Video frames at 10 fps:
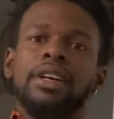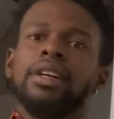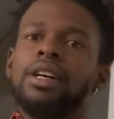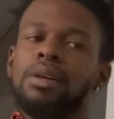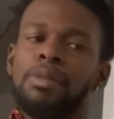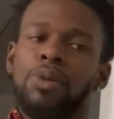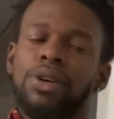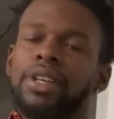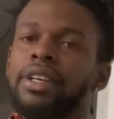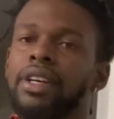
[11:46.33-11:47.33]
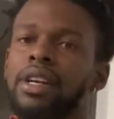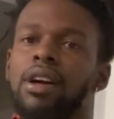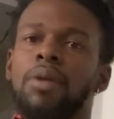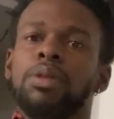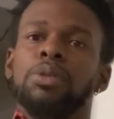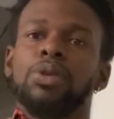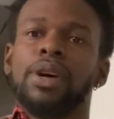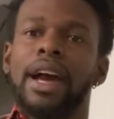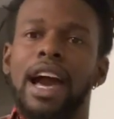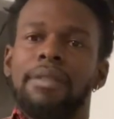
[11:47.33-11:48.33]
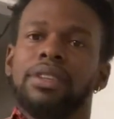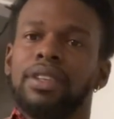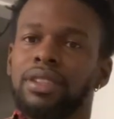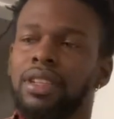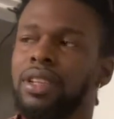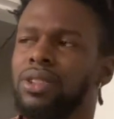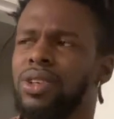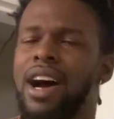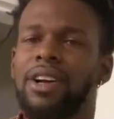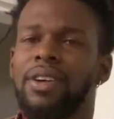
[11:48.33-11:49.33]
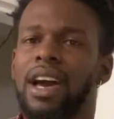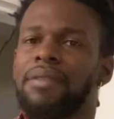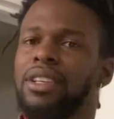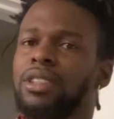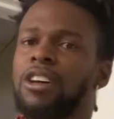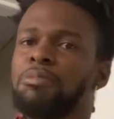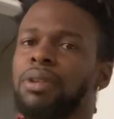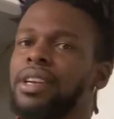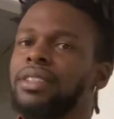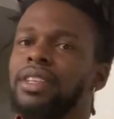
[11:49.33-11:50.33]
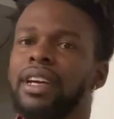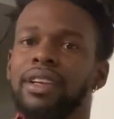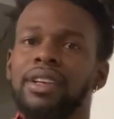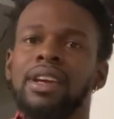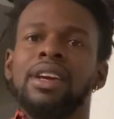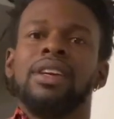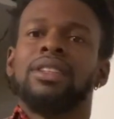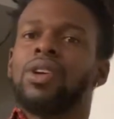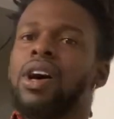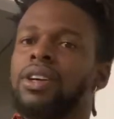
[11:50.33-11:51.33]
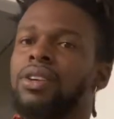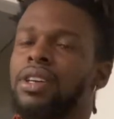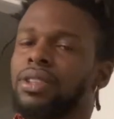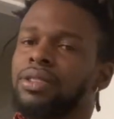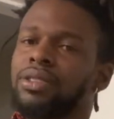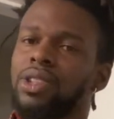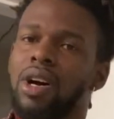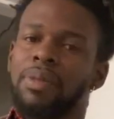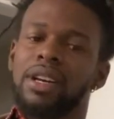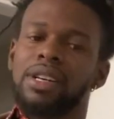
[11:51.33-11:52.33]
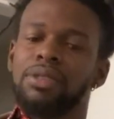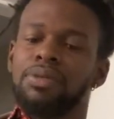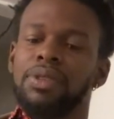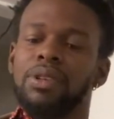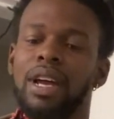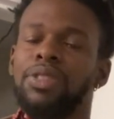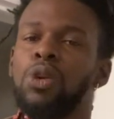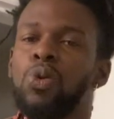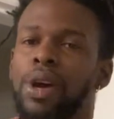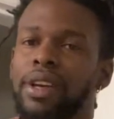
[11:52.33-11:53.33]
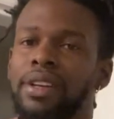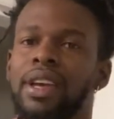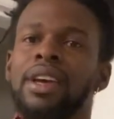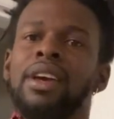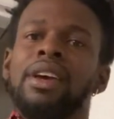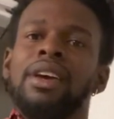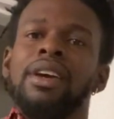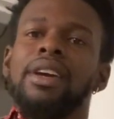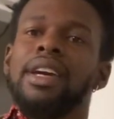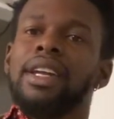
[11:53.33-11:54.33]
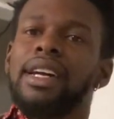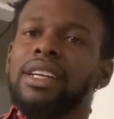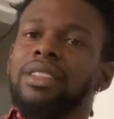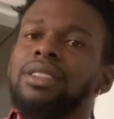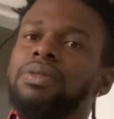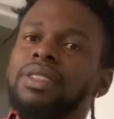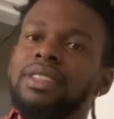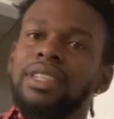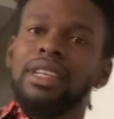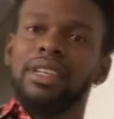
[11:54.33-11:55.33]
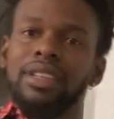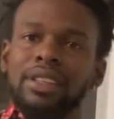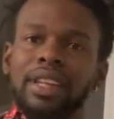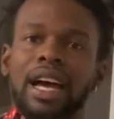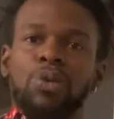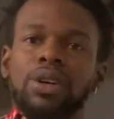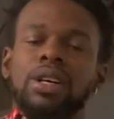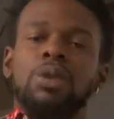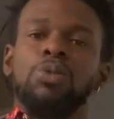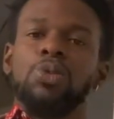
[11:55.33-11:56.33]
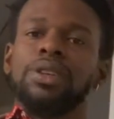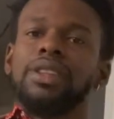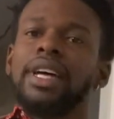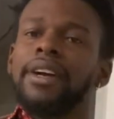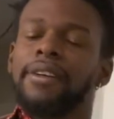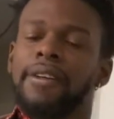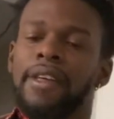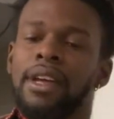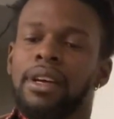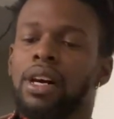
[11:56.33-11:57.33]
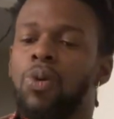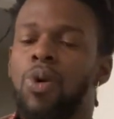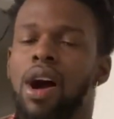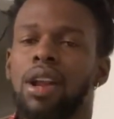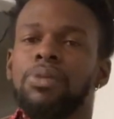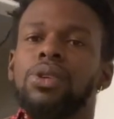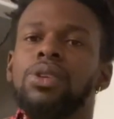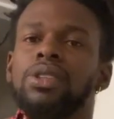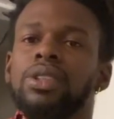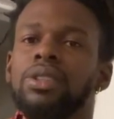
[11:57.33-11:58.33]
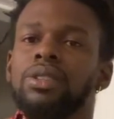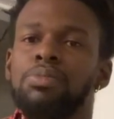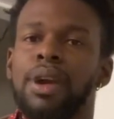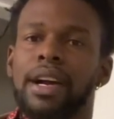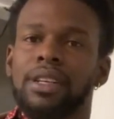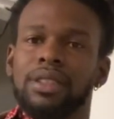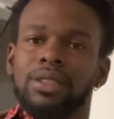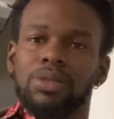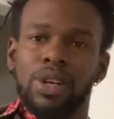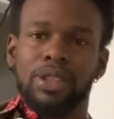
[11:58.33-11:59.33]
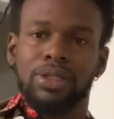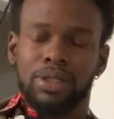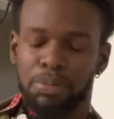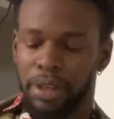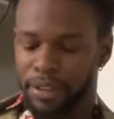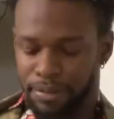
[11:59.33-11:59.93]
I want to get comfortable with having these things on. I don't have any soft plates yet, so I'm not going to feel like the weight and I guess the fatigue that will come with that while I'm doing these practice runs. But